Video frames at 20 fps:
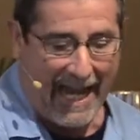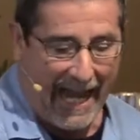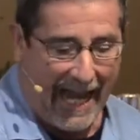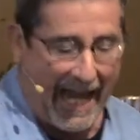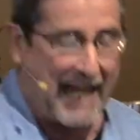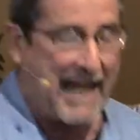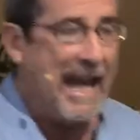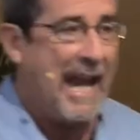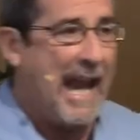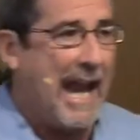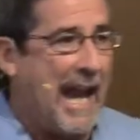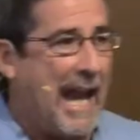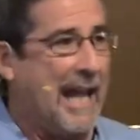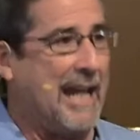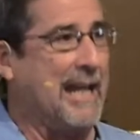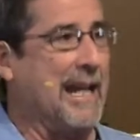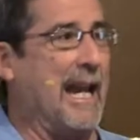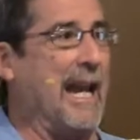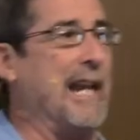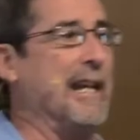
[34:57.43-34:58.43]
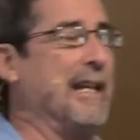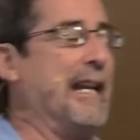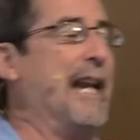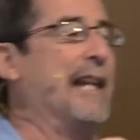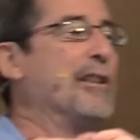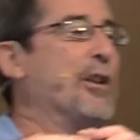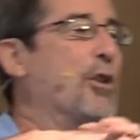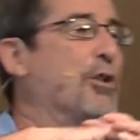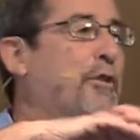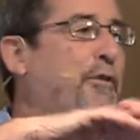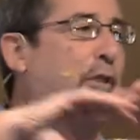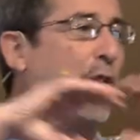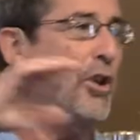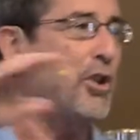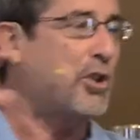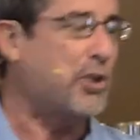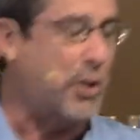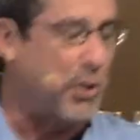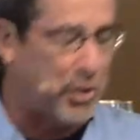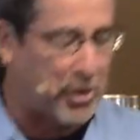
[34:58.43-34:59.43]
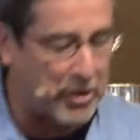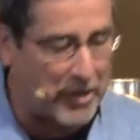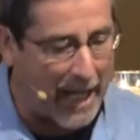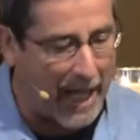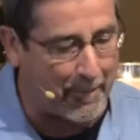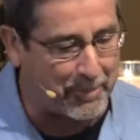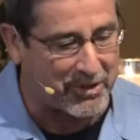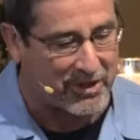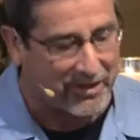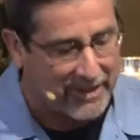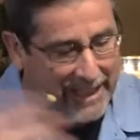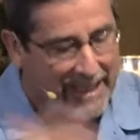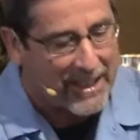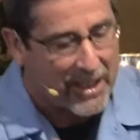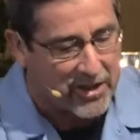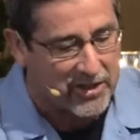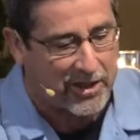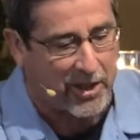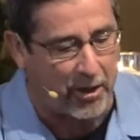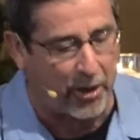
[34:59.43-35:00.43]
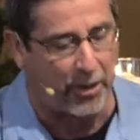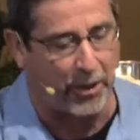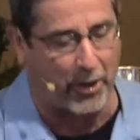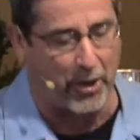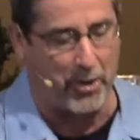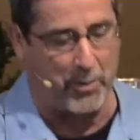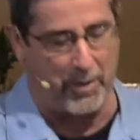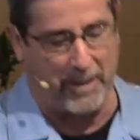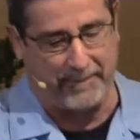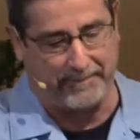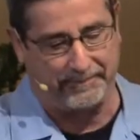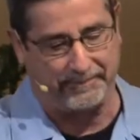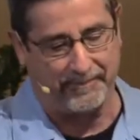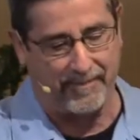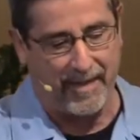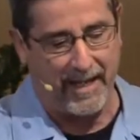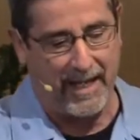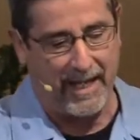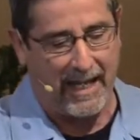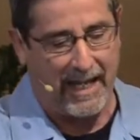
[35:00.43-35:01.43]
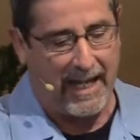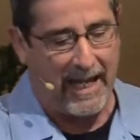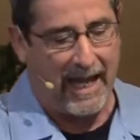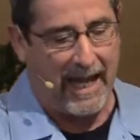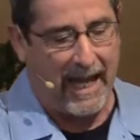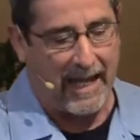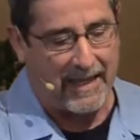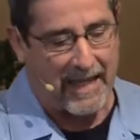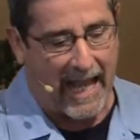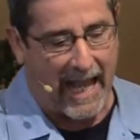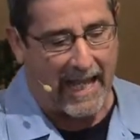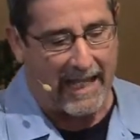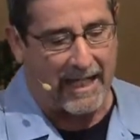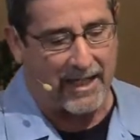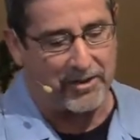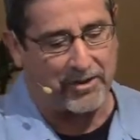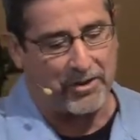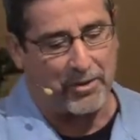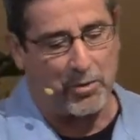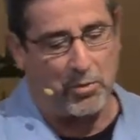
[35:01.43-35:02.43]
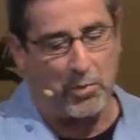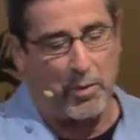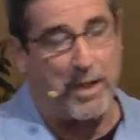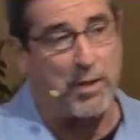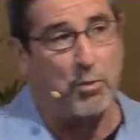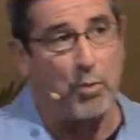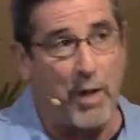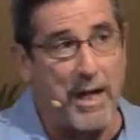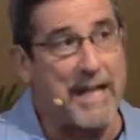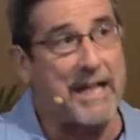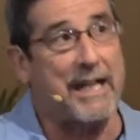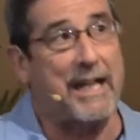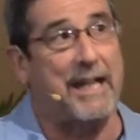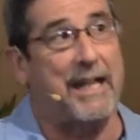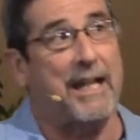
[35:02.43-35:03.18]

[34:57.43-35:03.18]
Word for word: And, and, and, and those first two steps lead us to the third one. And that is we wink